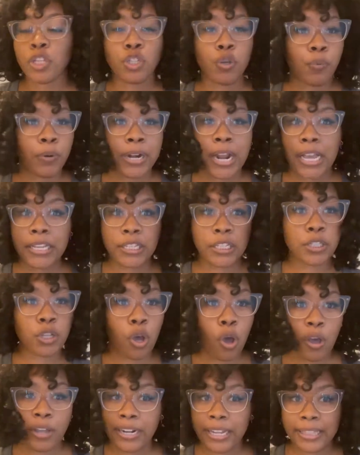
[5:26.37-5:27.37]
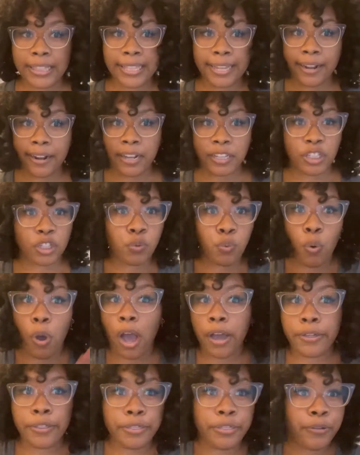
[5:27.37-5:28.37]
So we're not just going in there and just
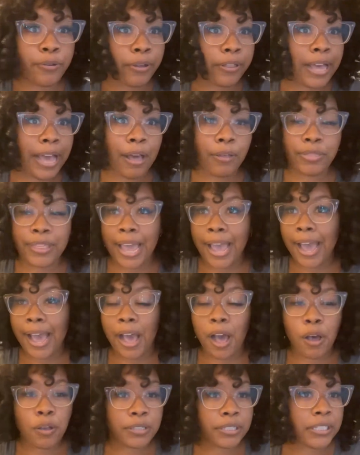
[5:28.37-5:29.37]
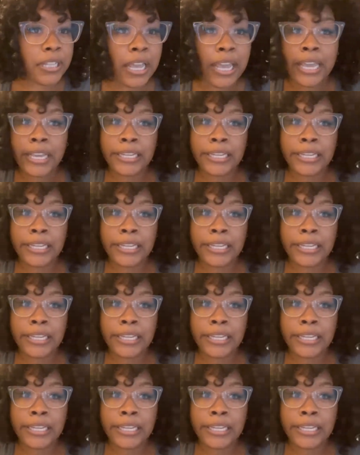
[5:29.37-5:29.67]
walking throughout the aisles and